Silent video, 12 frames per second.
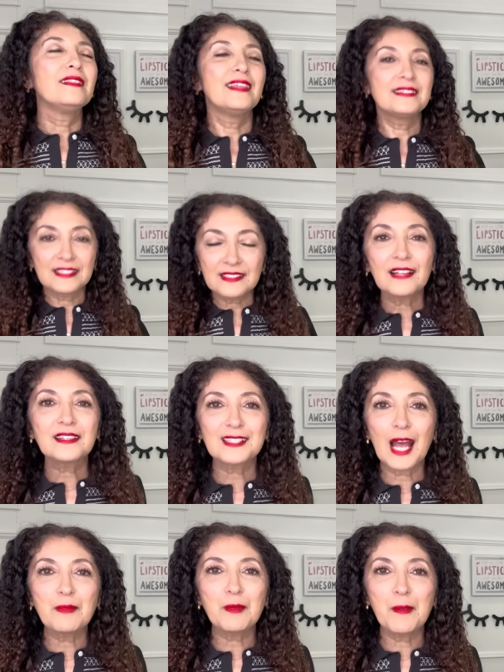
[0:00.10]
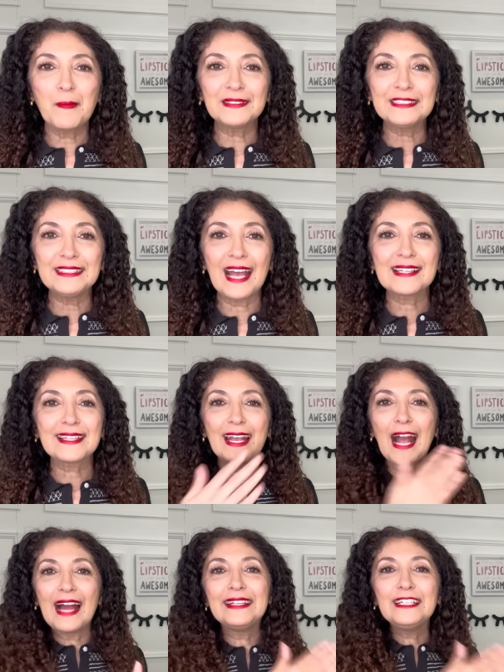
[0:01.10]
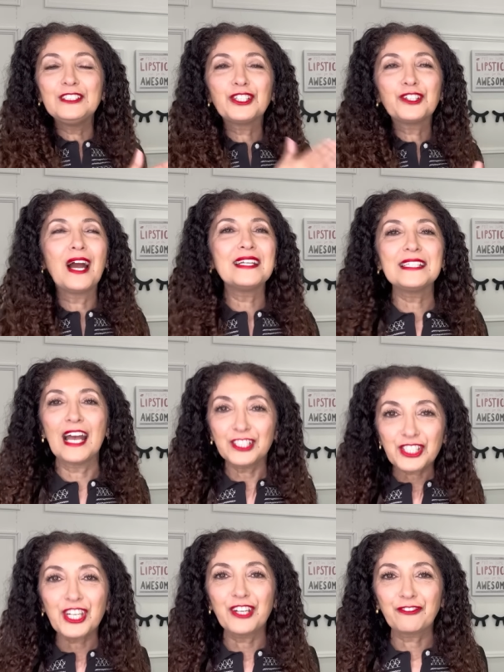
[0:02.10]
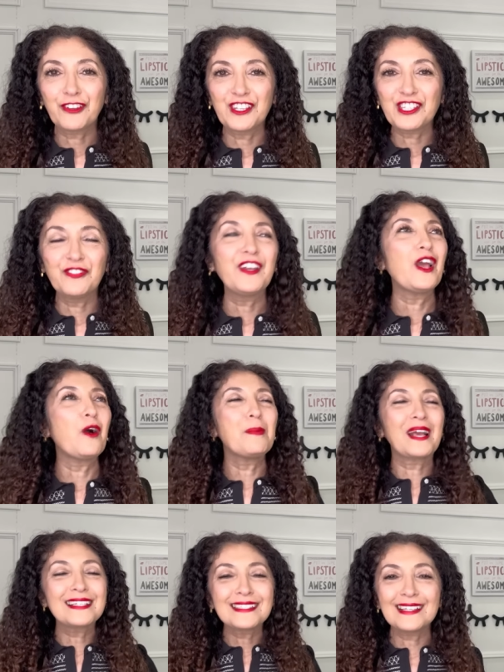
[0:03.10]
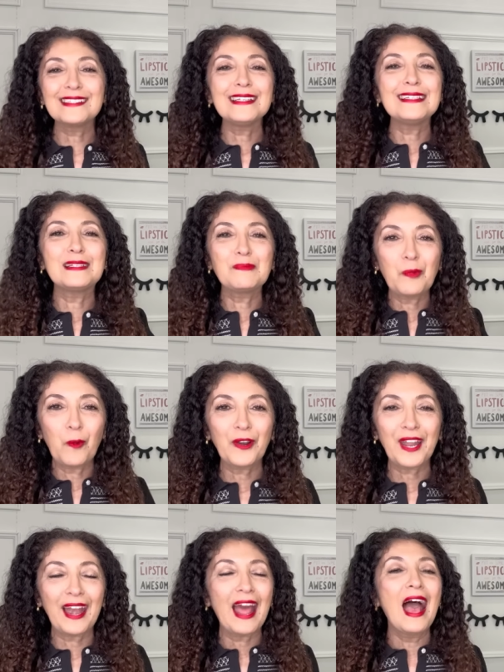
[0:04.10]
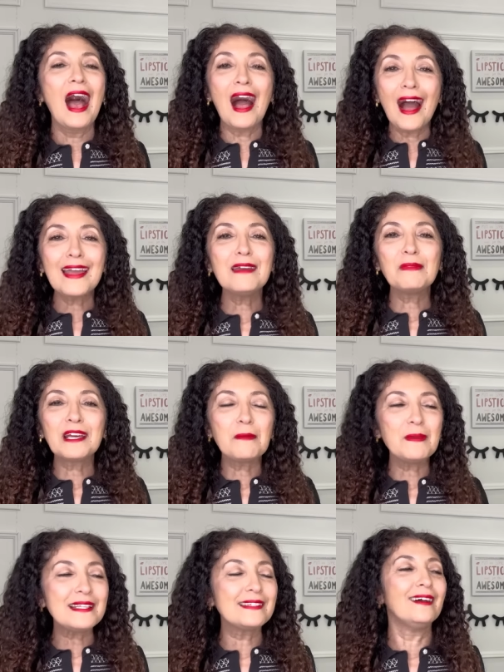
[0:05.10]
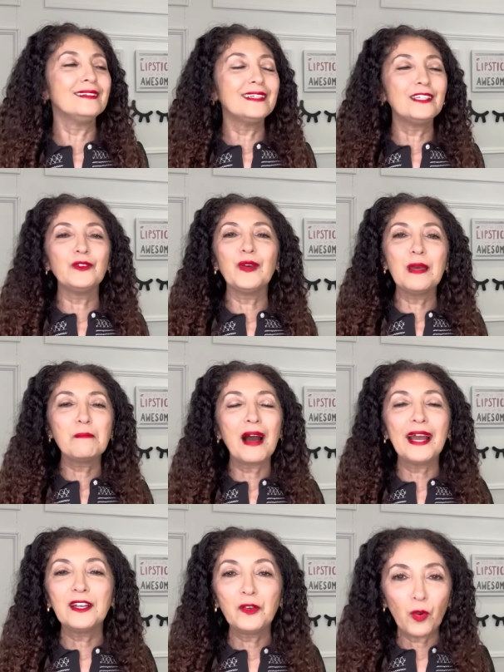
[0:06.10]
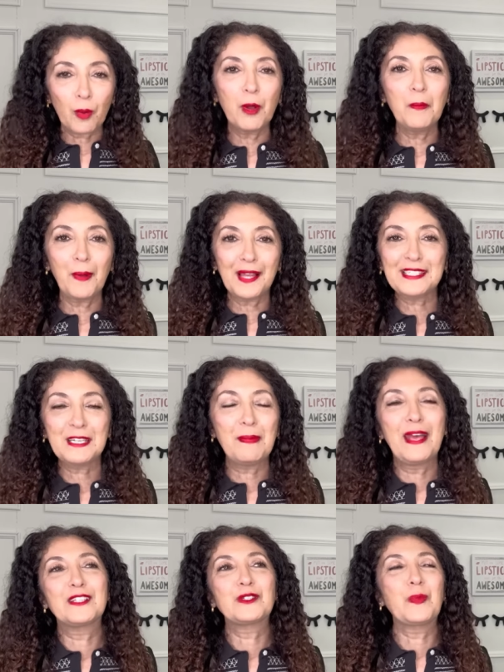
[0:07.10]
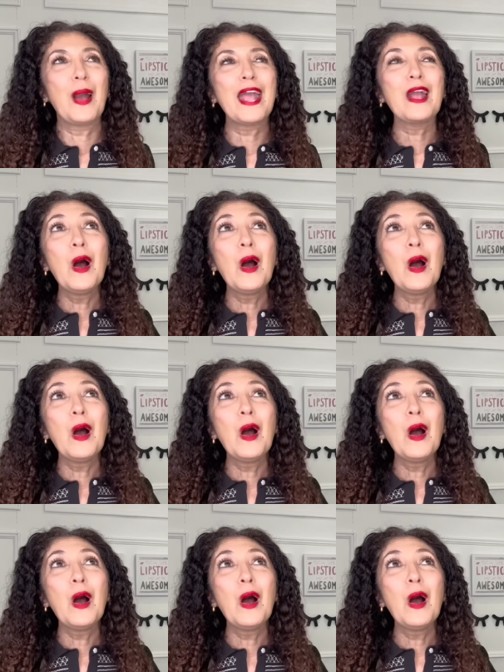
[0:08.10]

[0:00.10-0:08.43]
This is not the time to be multitasking. I need your attention for this video because this is important. I am going to be telling you in my normal bossy pants way